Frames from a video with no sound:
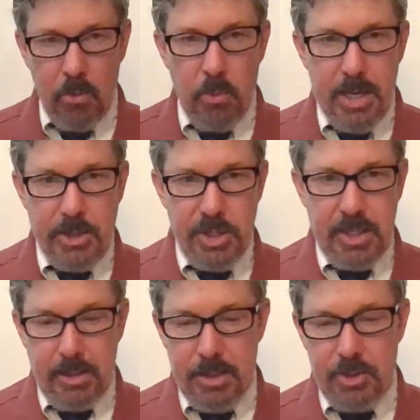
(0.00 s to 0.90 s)

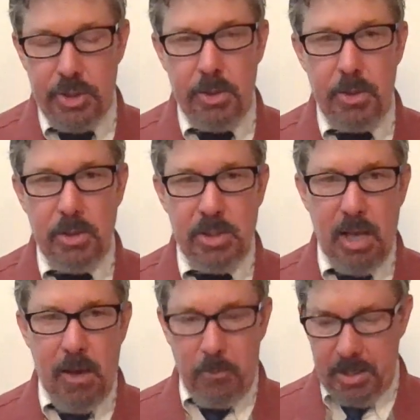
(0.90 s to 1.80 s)
reaching the Jews
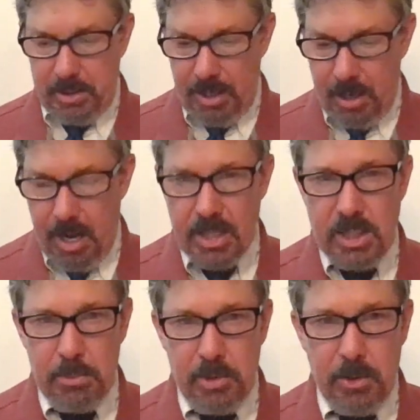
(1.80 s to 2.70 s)
with the
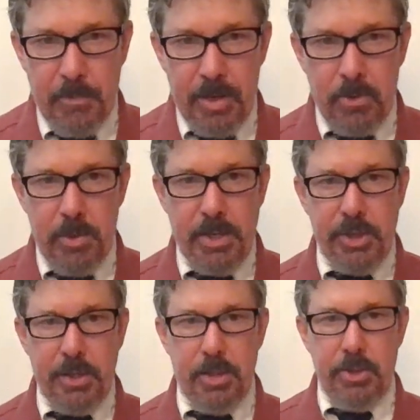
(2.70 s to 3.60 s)
gospel,
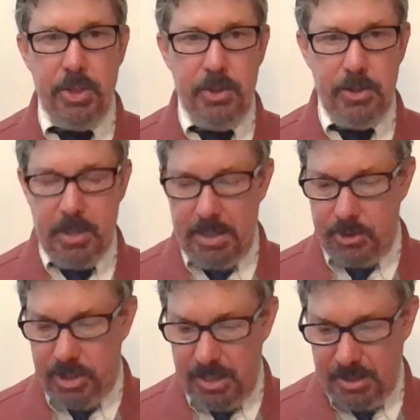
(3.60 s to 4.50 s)
reaching the Jews that
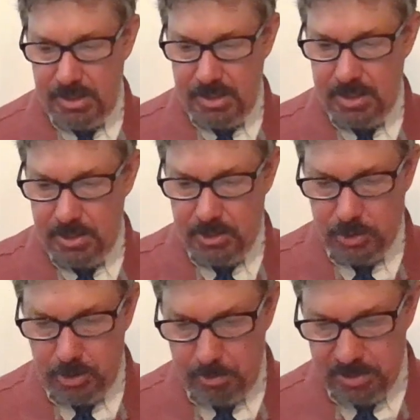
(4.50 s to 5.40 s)
Jesus is the
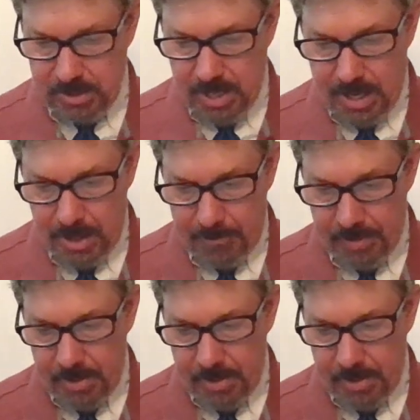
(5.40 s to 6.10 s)
true Messiah.